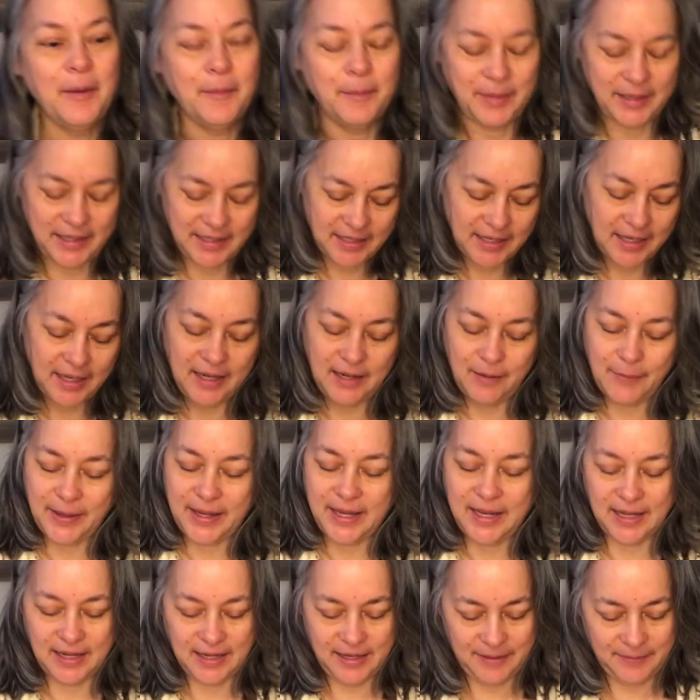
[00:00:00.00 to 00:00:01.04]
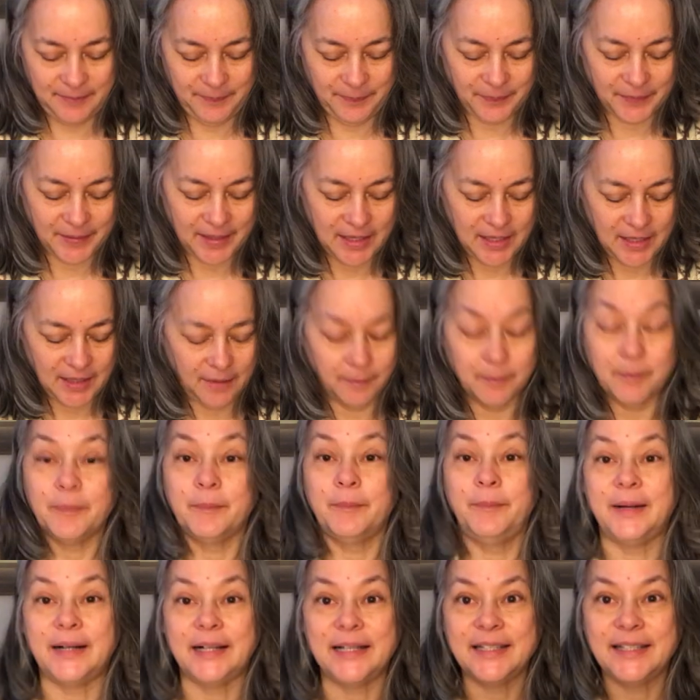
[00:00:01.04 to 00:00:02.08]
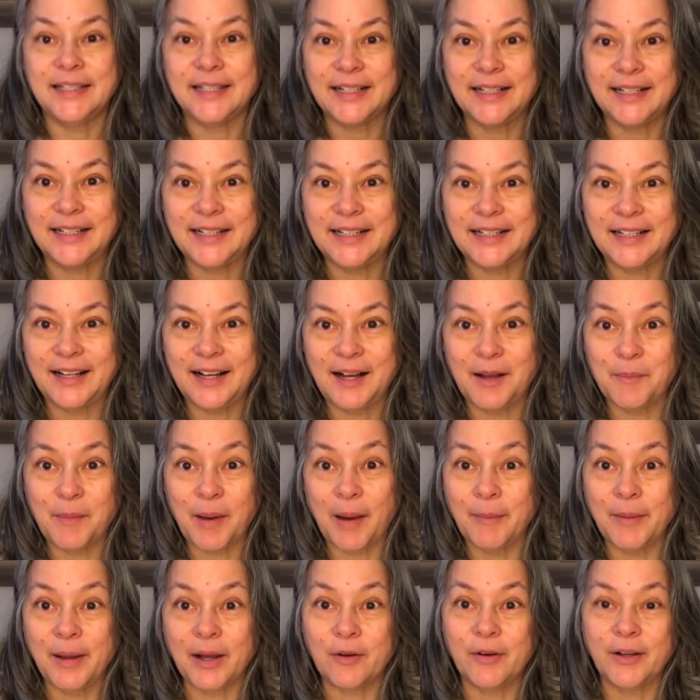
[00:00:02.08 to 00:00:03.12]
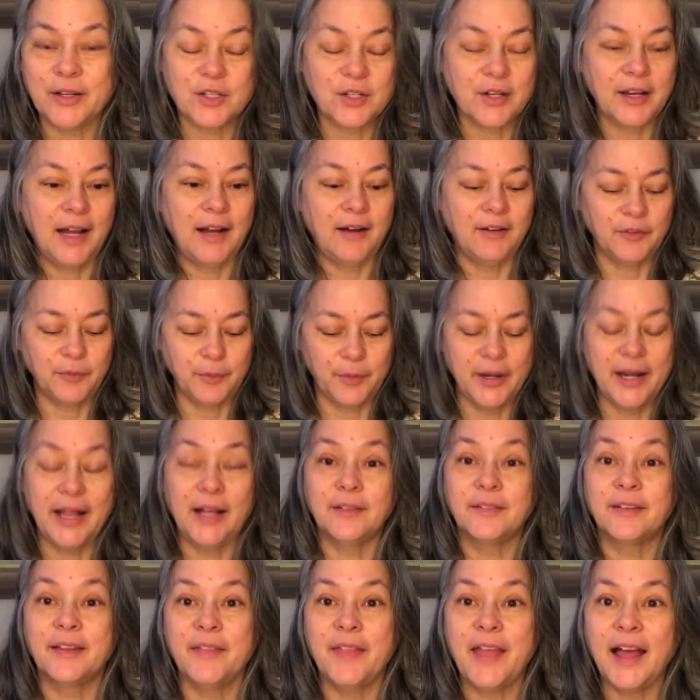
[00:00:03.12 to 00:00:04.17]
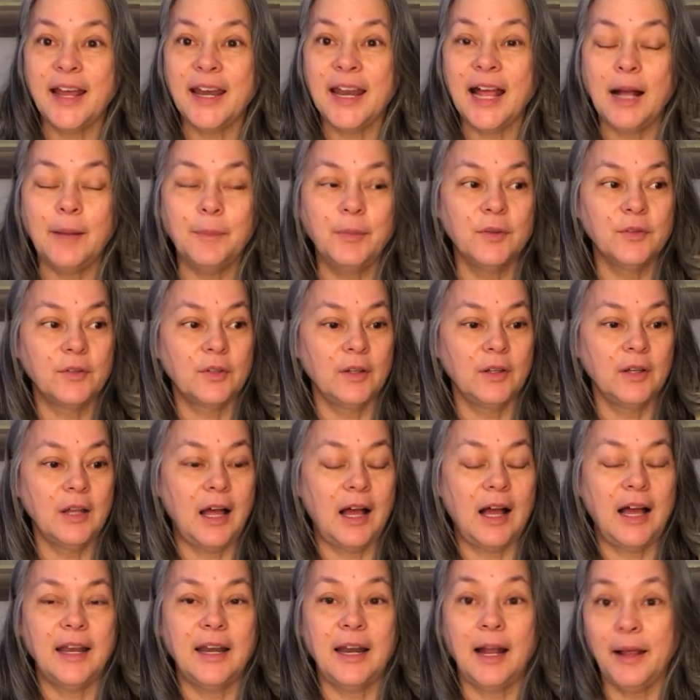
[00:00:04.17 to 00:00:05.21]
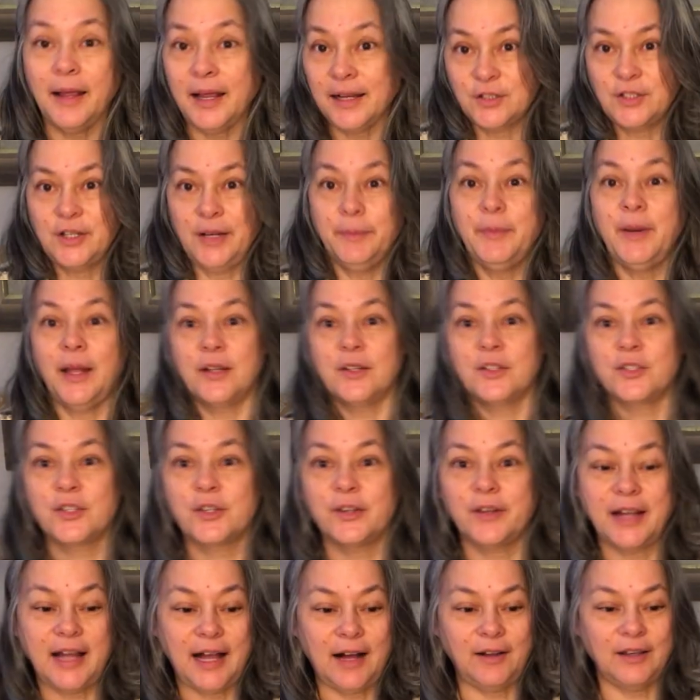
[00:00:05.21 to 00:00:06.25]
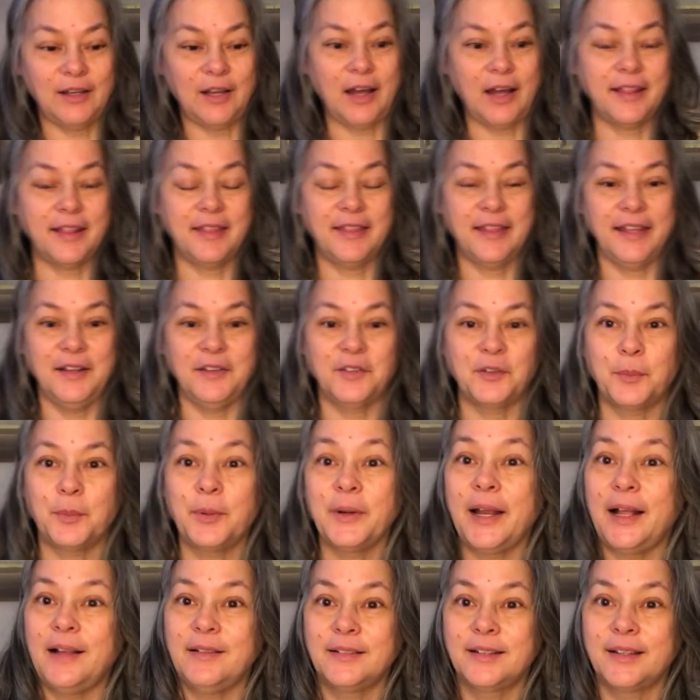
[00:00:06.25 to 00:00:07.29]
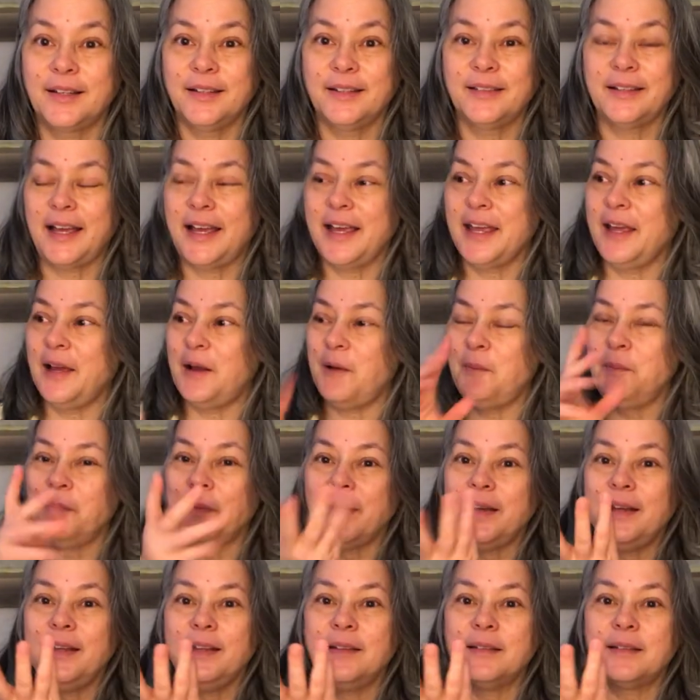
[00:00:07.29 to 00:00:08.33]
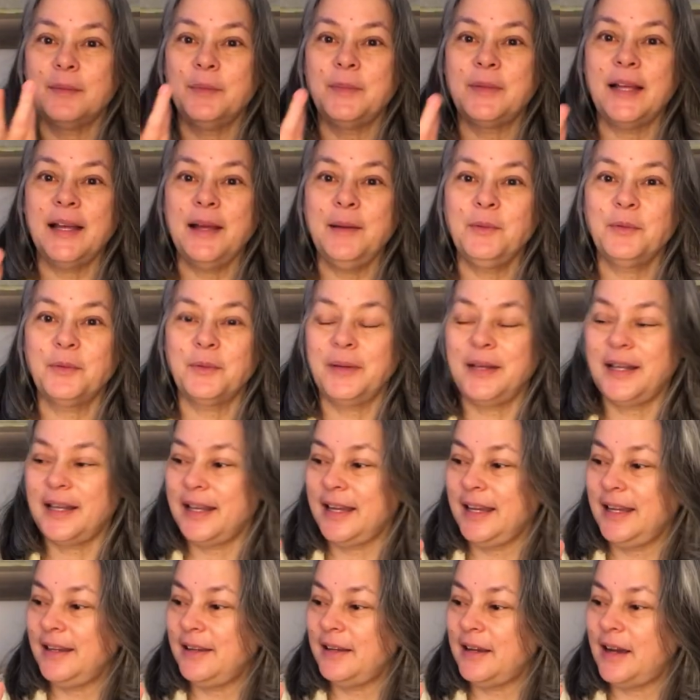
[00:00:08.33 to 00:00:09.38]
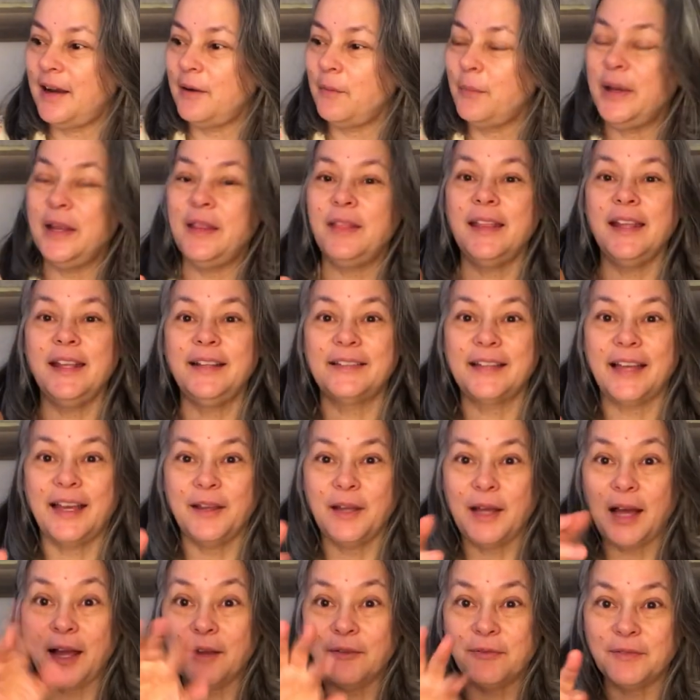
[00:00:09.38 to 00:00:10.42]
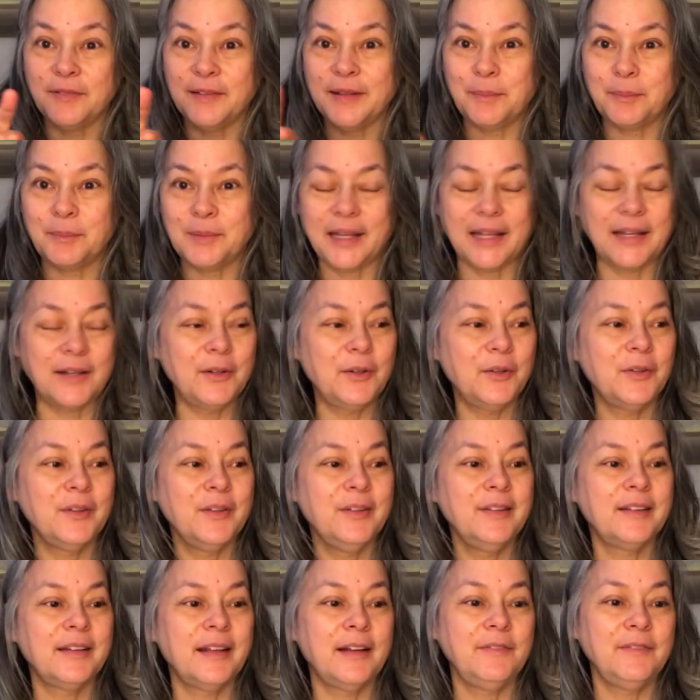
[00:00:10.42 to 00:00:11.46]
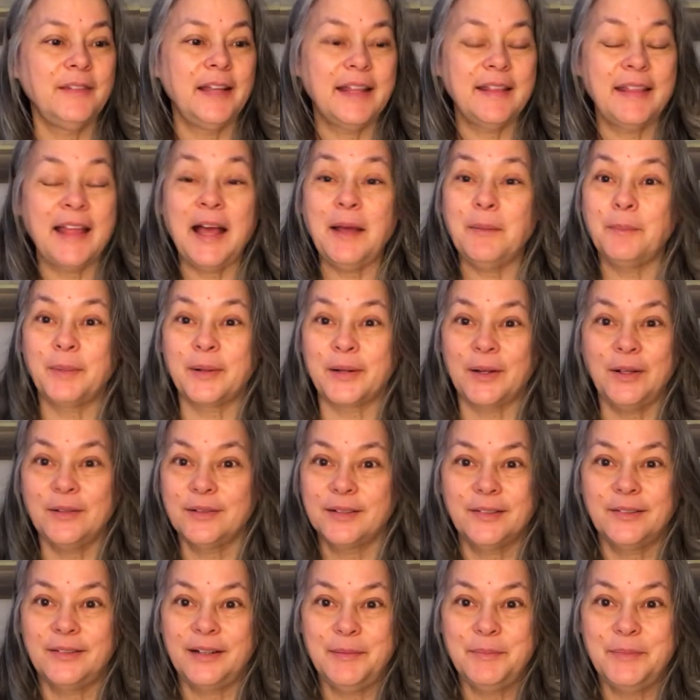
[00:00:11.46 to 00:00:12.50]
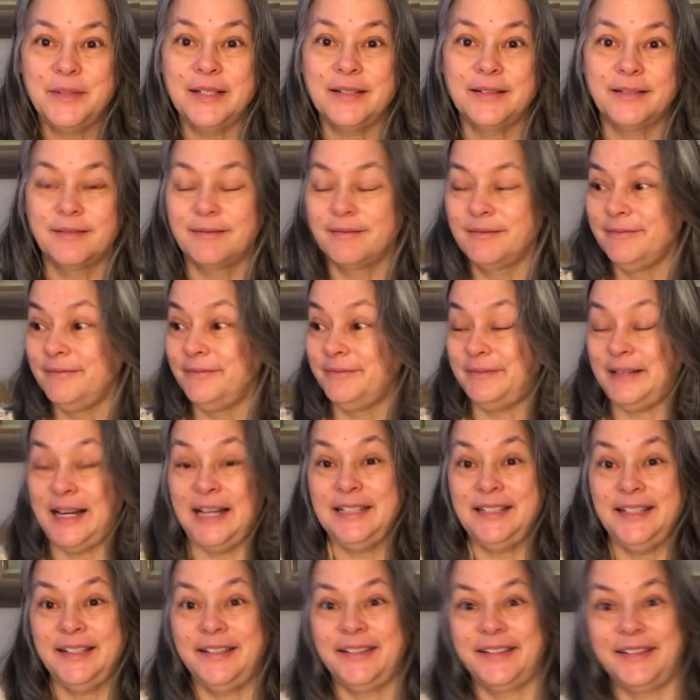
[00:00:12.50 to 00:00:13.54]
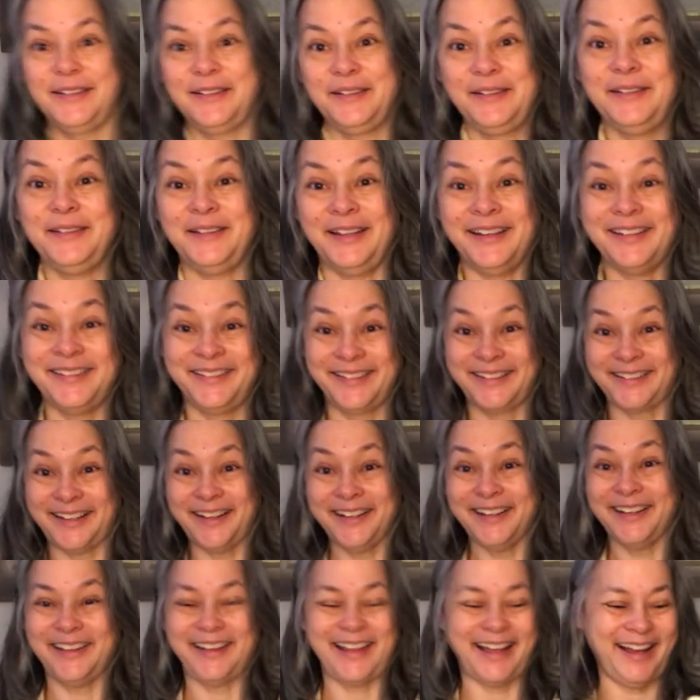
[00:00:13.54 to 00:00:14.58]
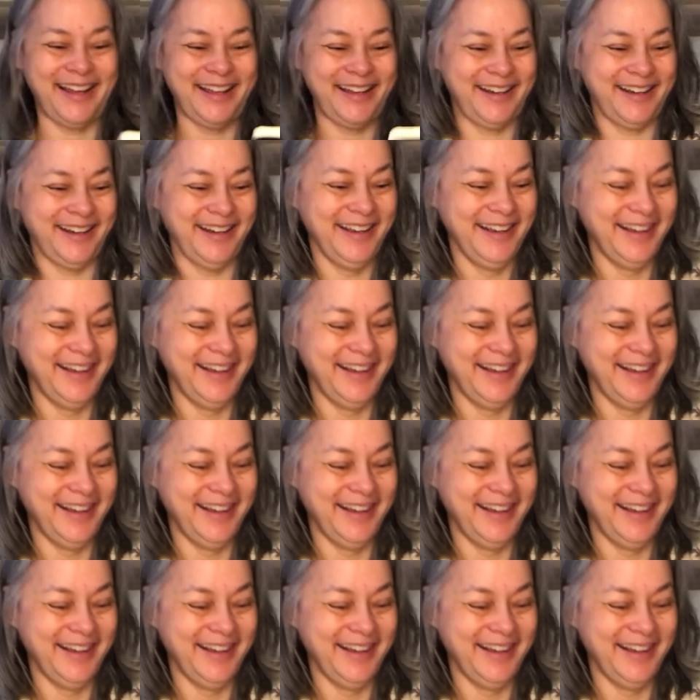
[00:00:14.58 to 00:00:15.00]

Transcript: But anyway, I'm not quite sure how it's pronounced. And that happens a lot. I'm not sure how a of things are pronounced because I sometimes when I read things, I flip letters and stuff like that. But also, I just suck at that.